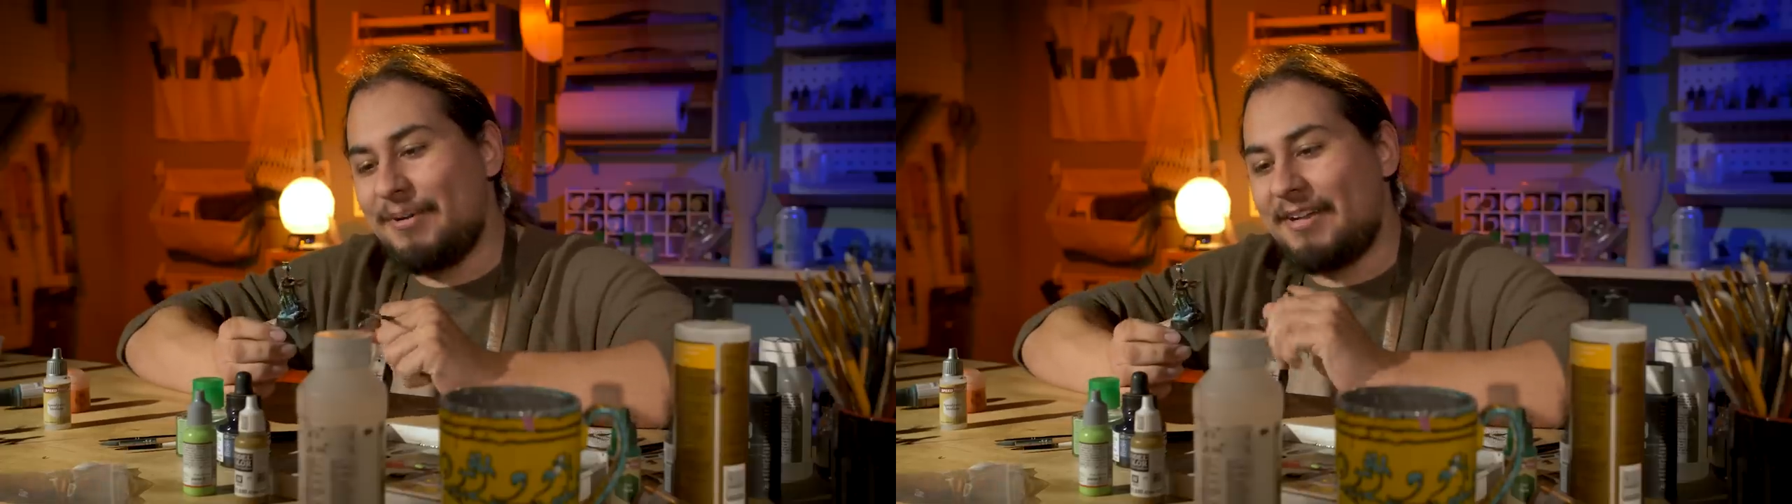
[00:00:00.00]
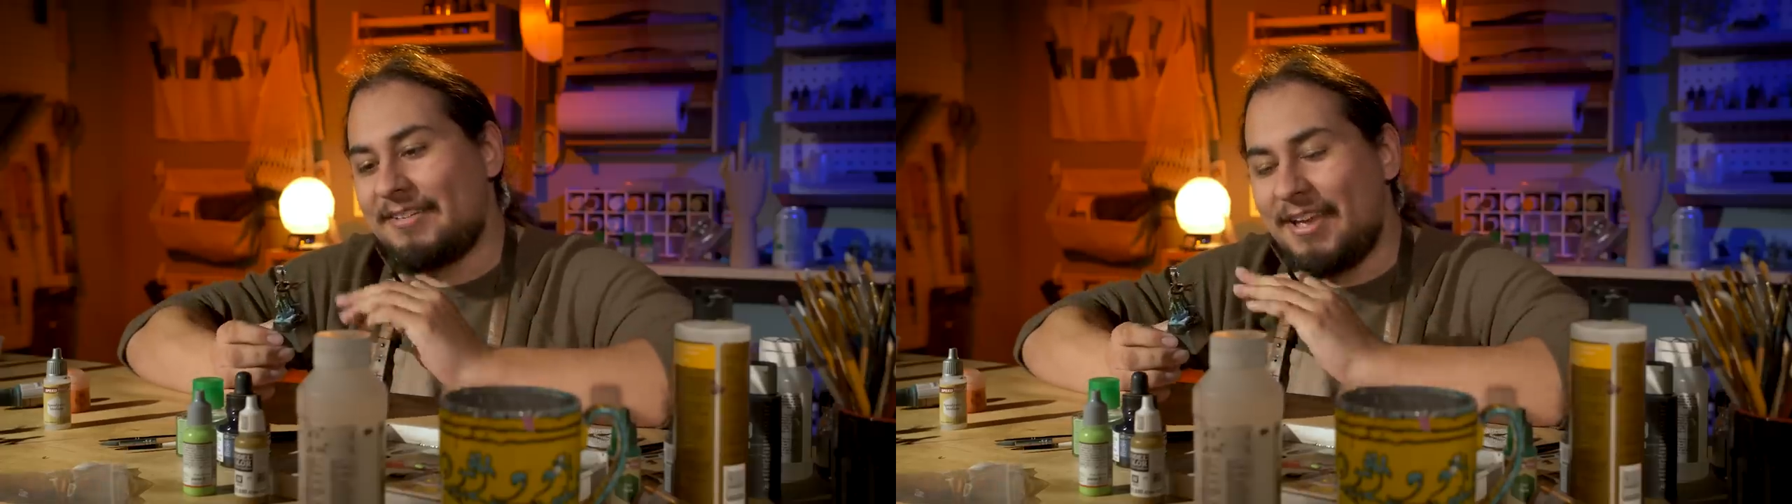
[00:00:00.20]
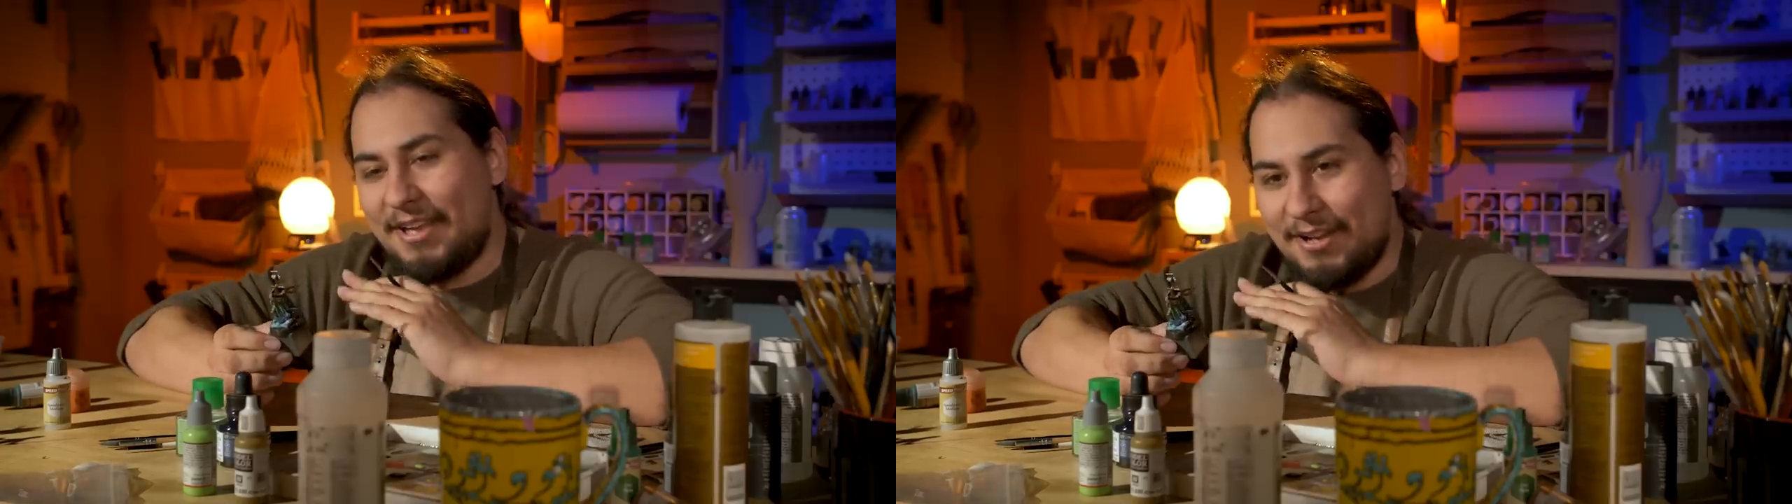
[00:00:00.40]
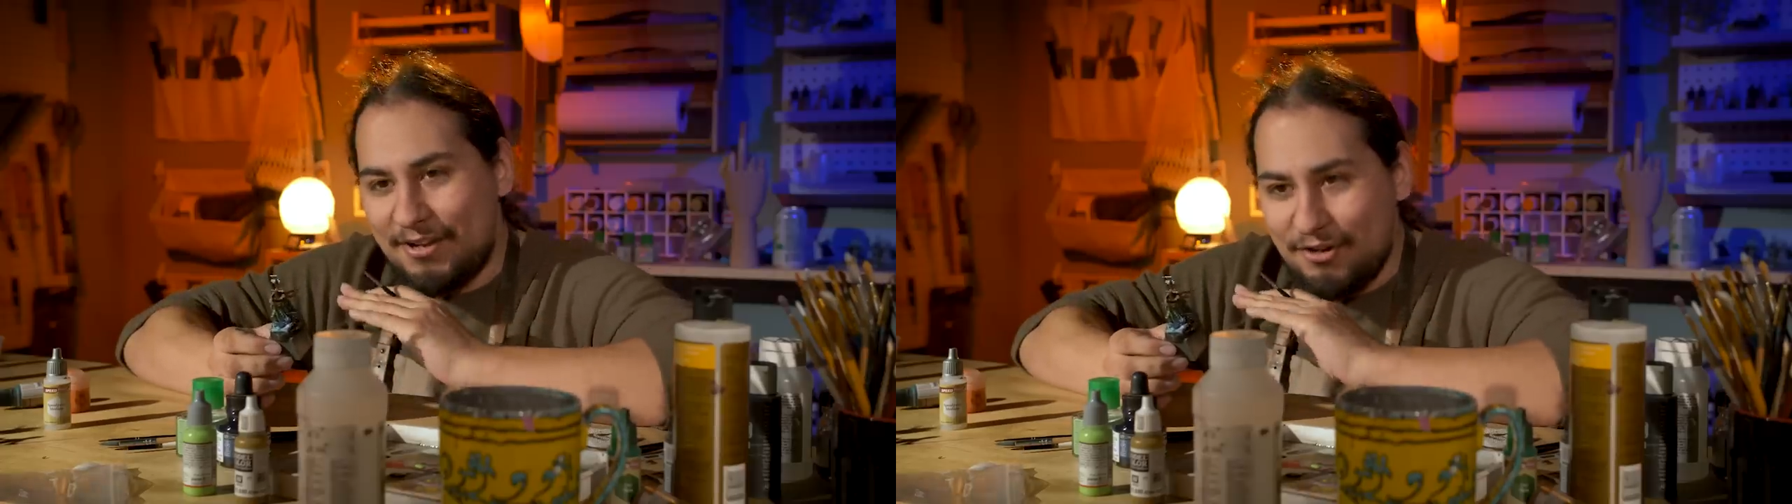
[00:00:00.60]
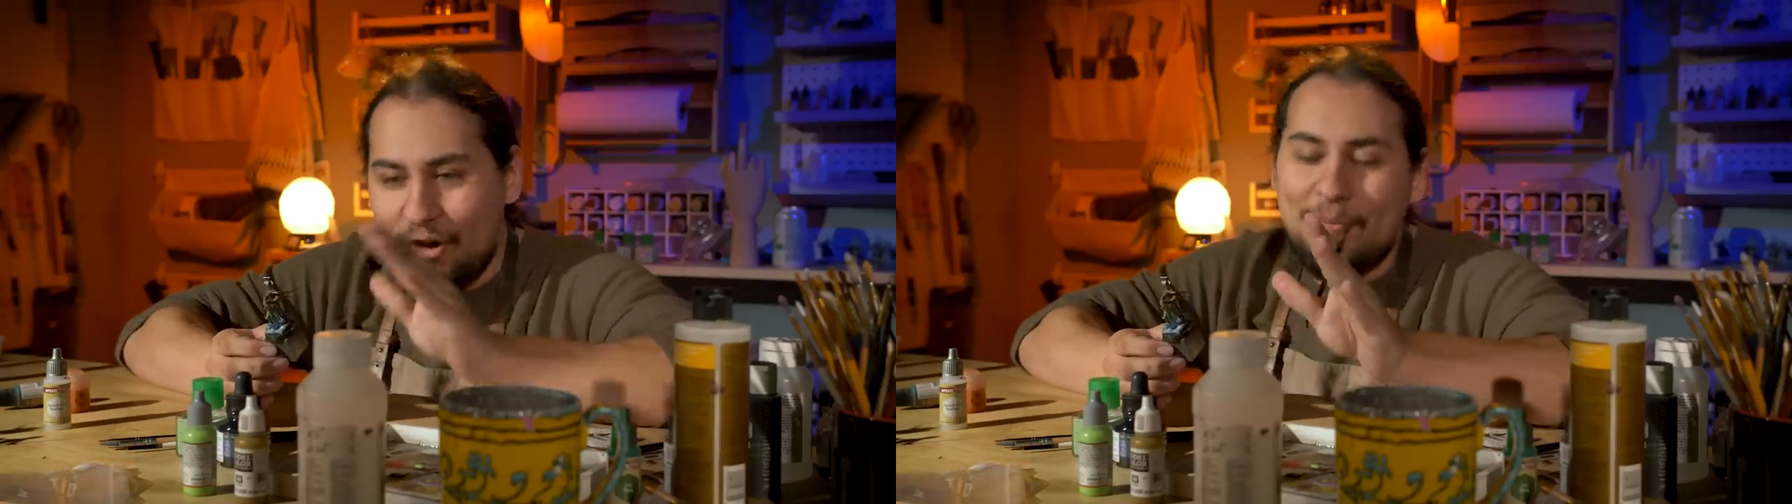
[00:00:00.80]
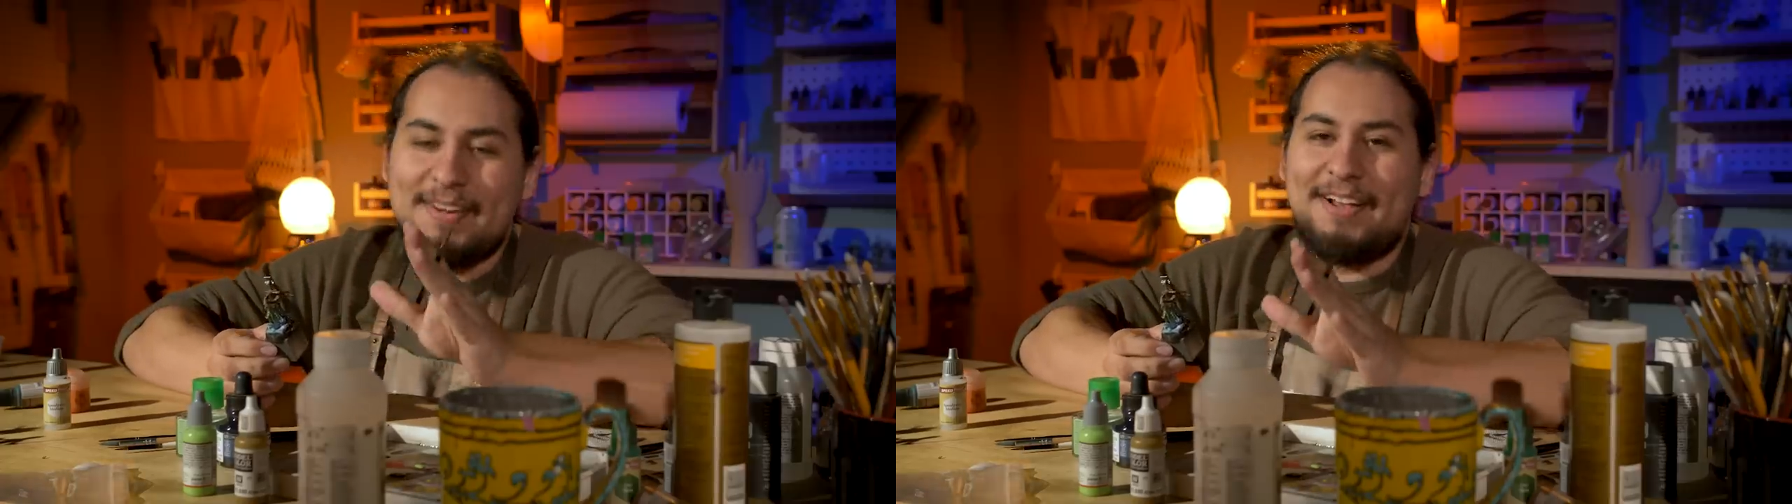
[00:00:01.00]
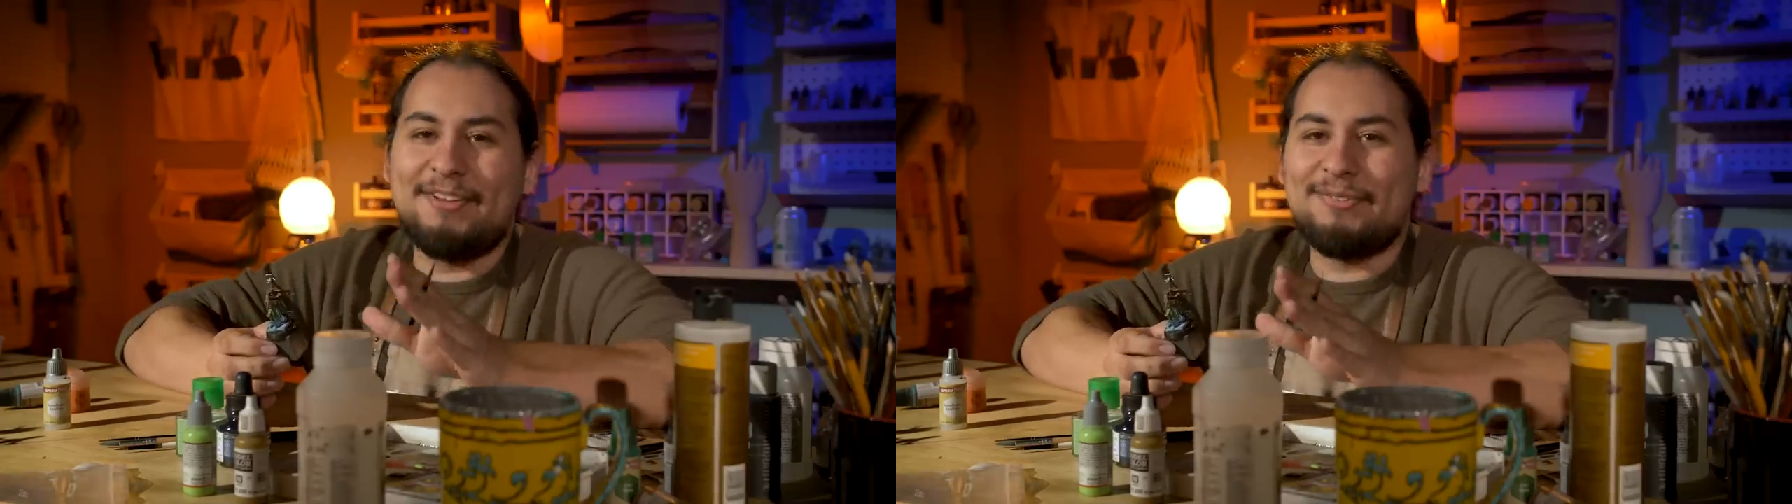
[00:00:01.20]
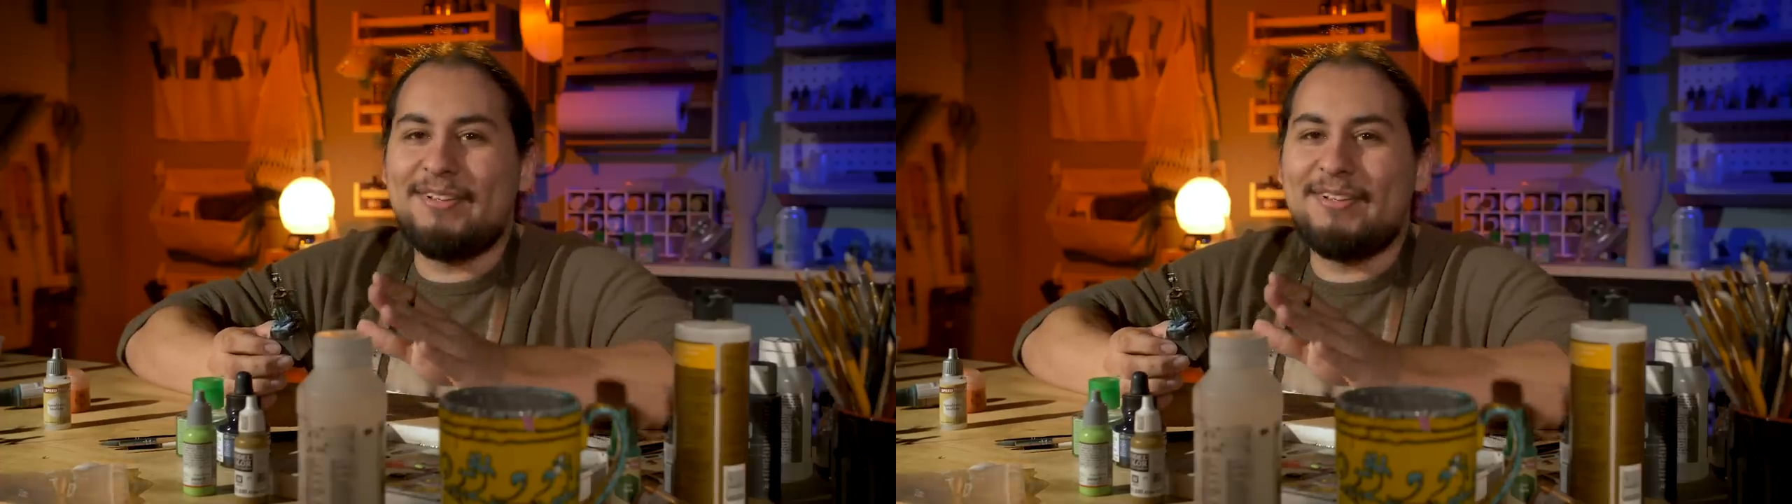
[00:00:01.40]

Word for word: but nobody else